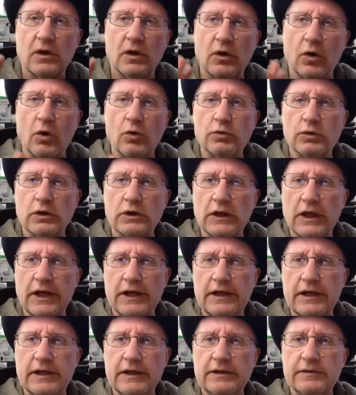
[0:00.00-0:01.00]
An older
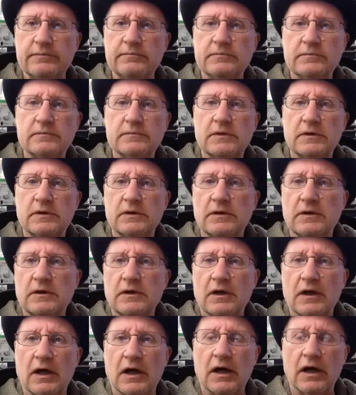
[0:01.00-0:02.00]
lady
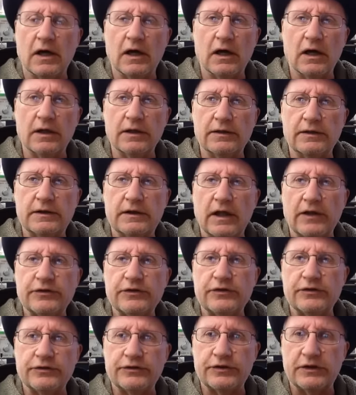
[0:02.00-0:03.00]

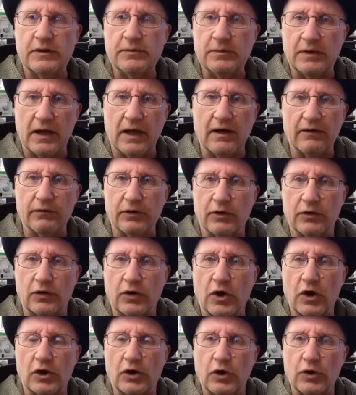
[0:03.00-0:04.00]
doesn't seem to have
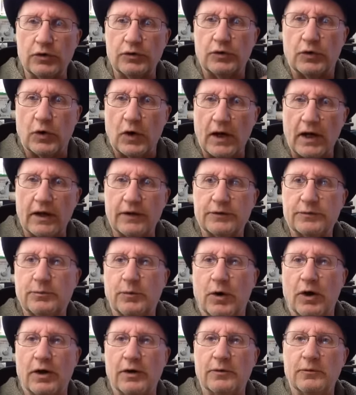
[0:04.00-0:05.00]
a good
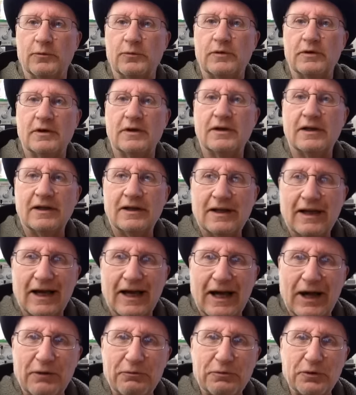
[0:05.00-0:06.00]
grasp on
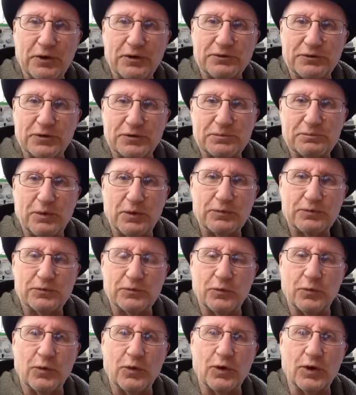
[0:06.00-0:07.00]
how things are supposed
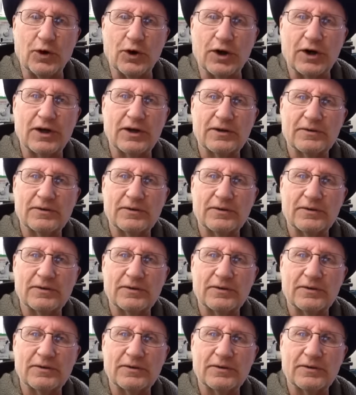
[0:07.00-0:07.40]
to work.